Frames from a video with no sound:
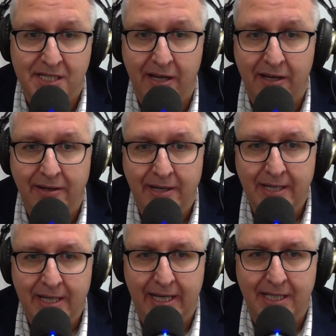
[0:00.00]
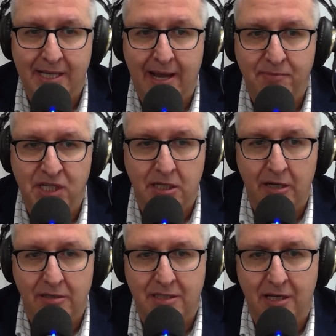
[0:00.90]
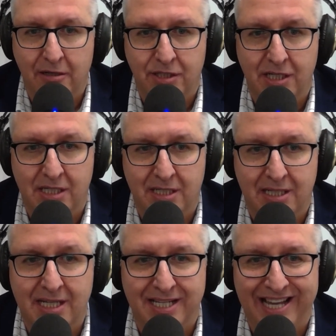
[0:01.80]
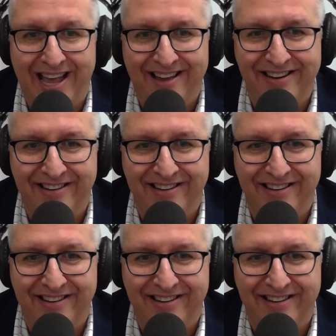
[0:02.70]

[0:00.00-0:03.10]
So it's so don't just discount it